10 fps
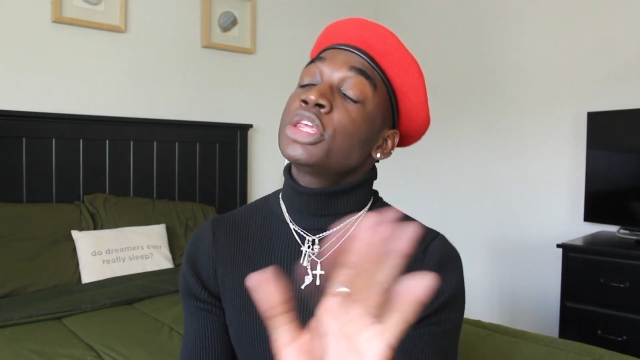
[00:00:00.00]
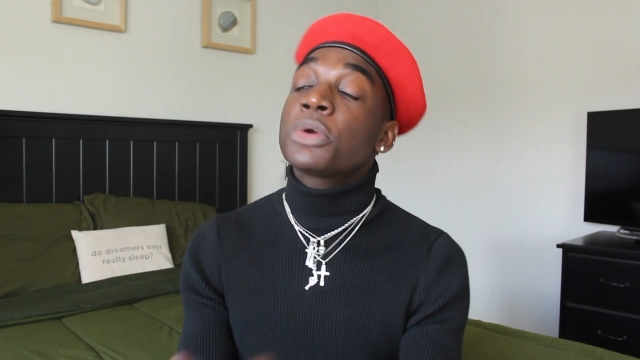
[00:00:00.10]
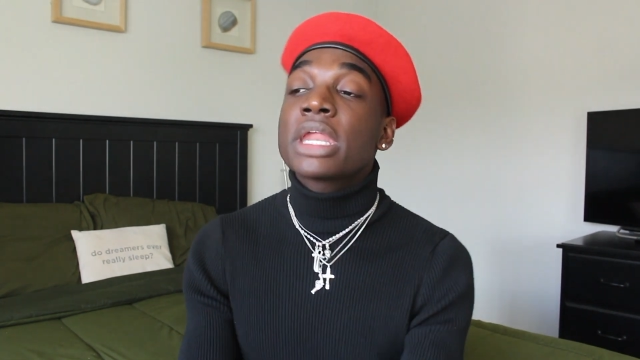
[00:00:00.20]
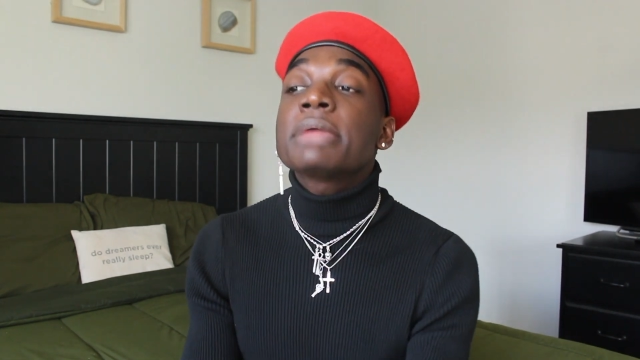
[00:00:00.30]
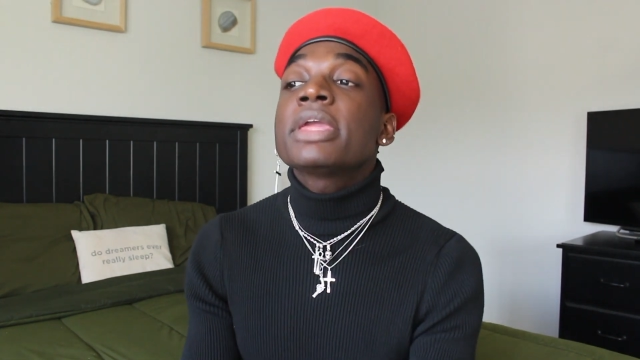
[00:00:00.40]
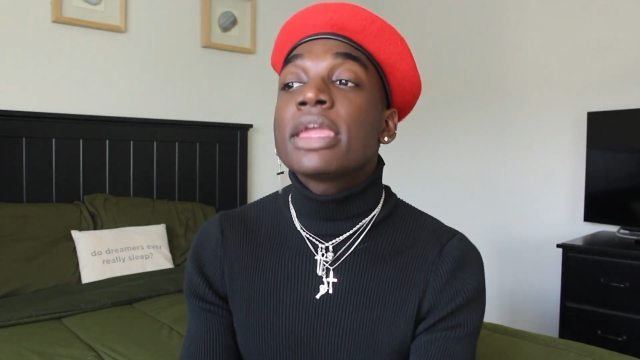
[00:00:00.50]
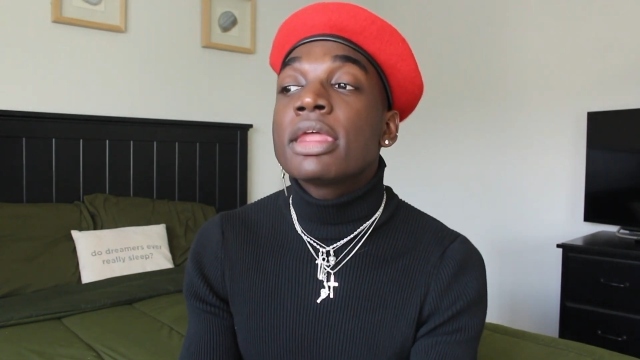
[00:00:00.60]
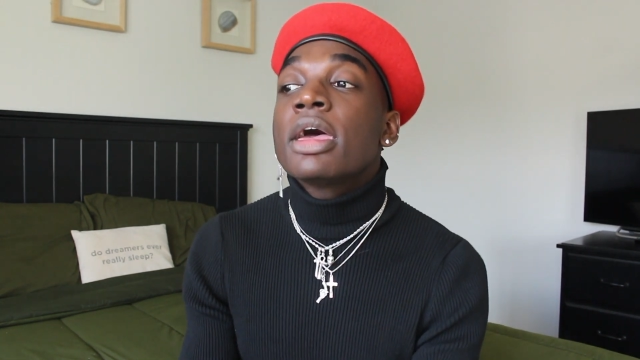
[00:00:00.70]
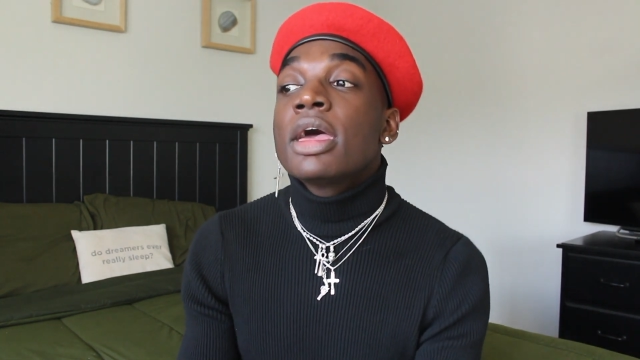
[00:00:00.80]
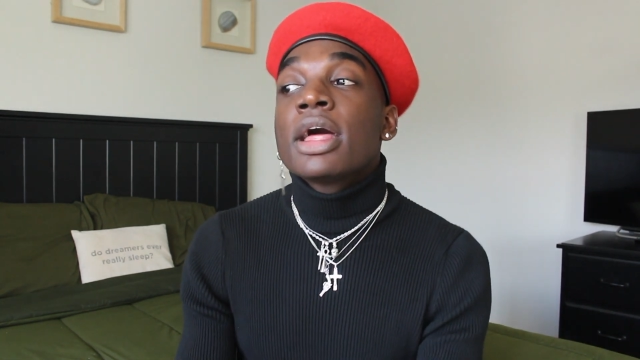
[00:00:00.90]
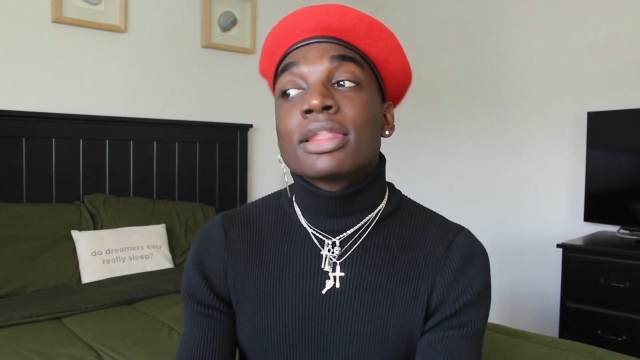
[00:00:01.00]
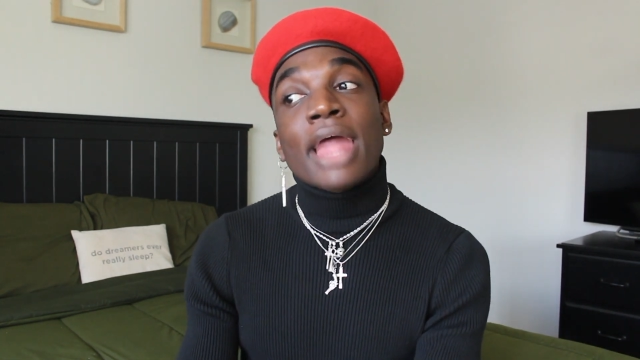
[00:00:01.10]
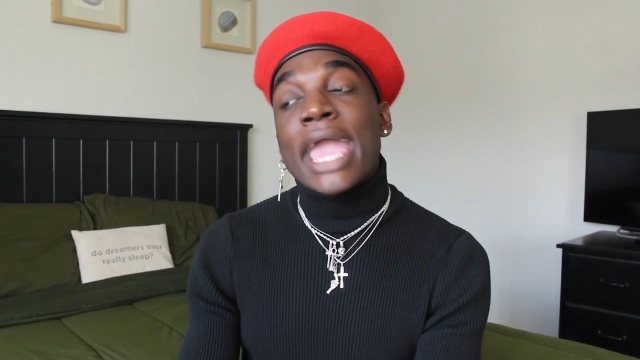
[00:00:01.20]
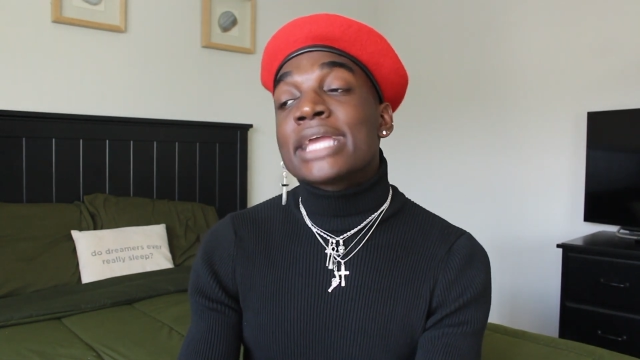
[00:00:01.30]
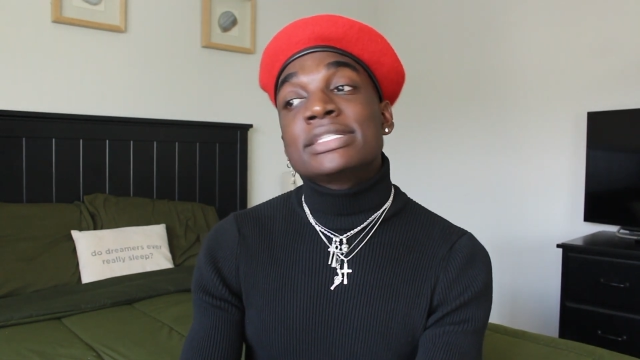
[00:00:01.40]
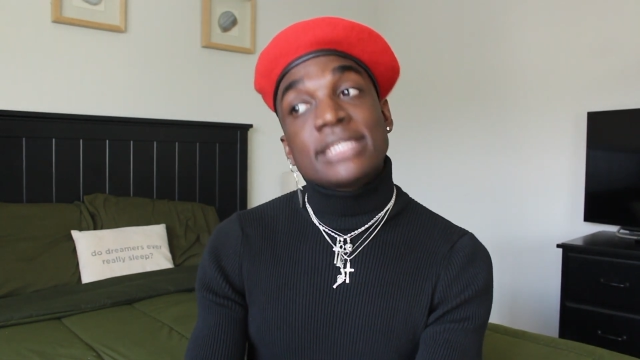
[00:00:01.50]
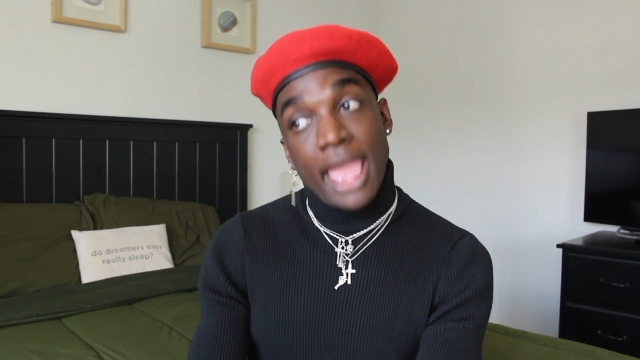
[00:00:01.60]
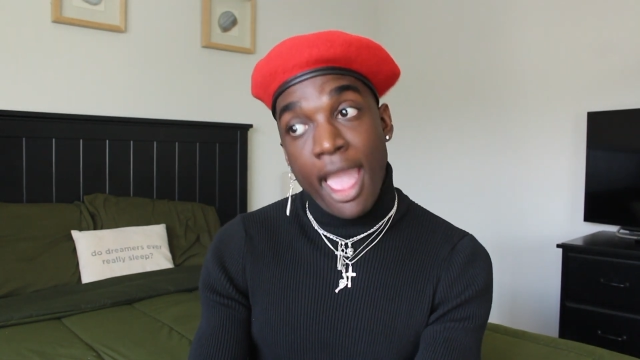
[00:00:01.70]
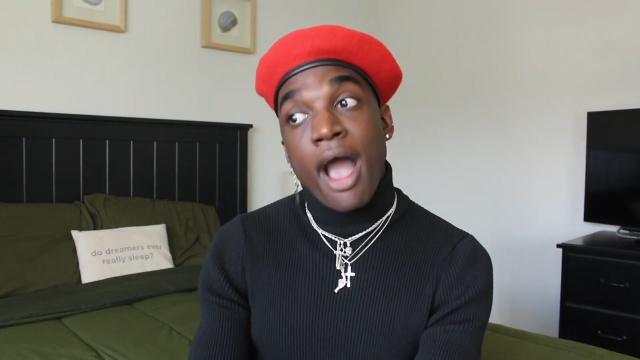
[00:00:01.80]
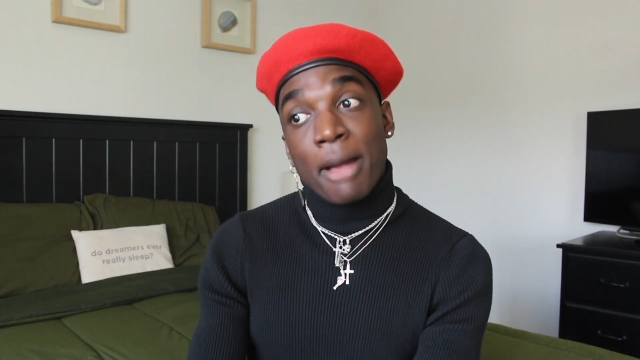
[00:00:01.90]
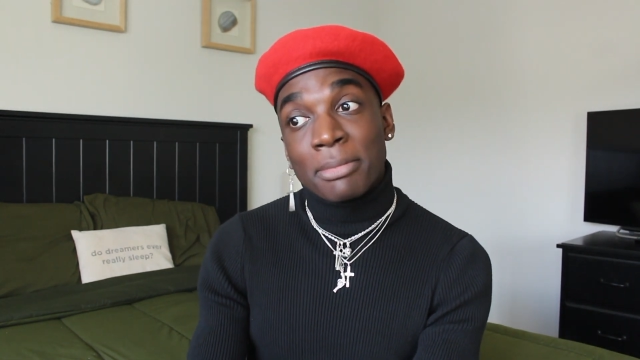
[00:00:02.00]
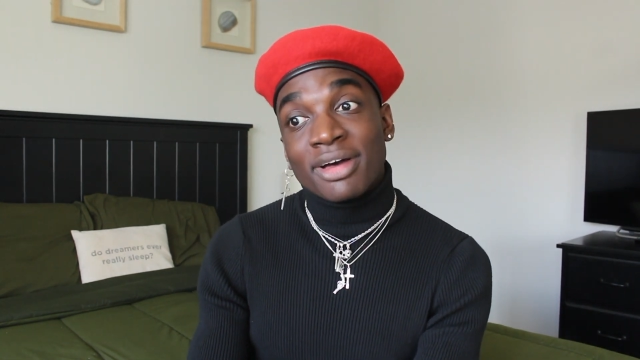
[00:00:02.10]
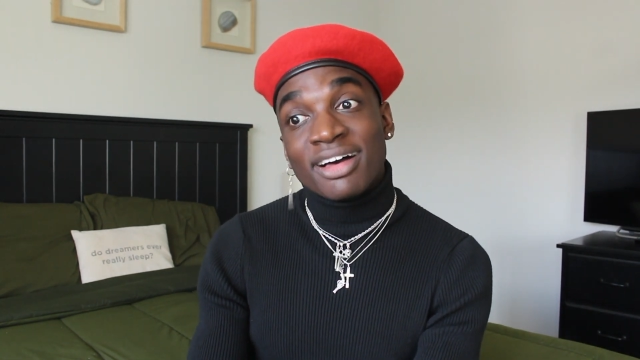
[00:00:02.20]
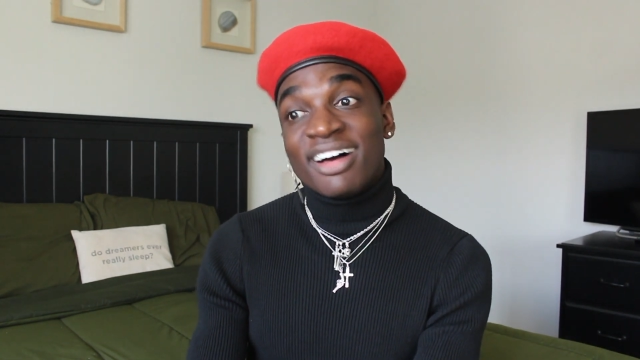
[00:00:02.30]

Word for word: You know what I mean? Like, damn.